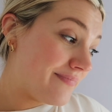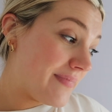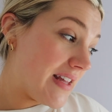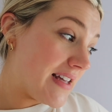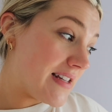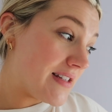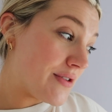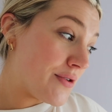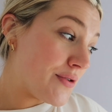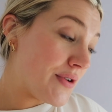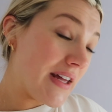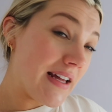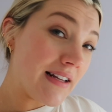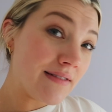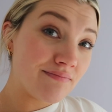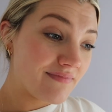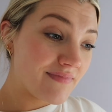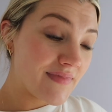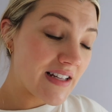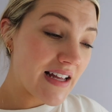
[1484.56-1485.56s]
they sold
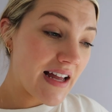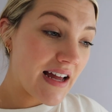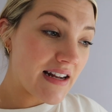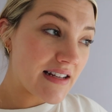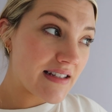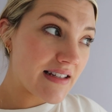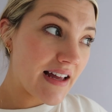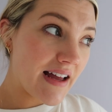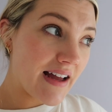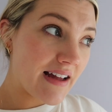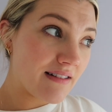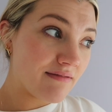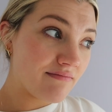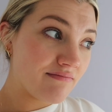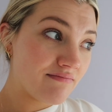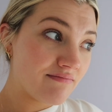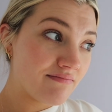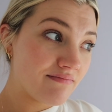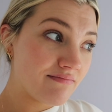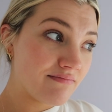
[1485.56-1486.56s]
it. It's kind of sad.
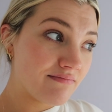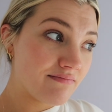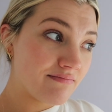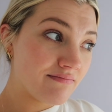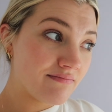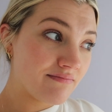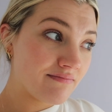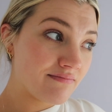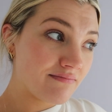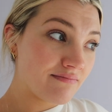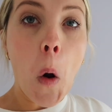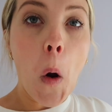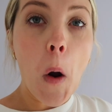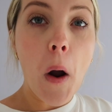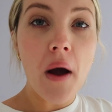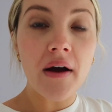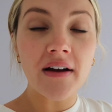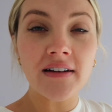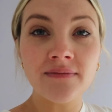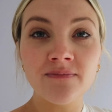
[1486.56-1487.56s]

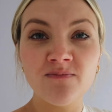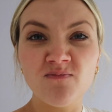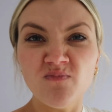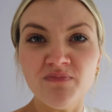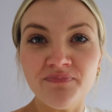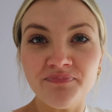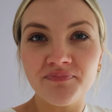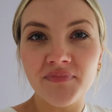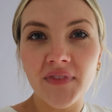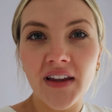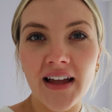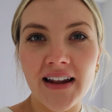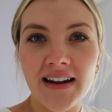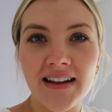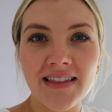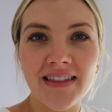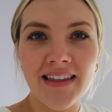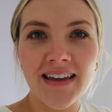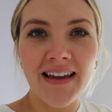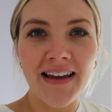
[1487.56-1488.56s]
Well, I
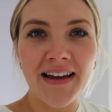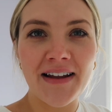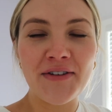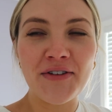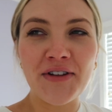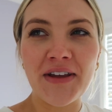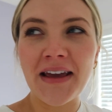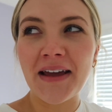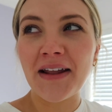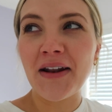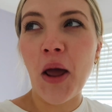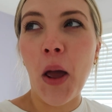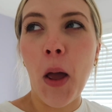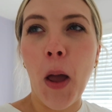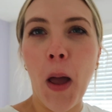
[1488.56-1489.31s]
didn't think I'd get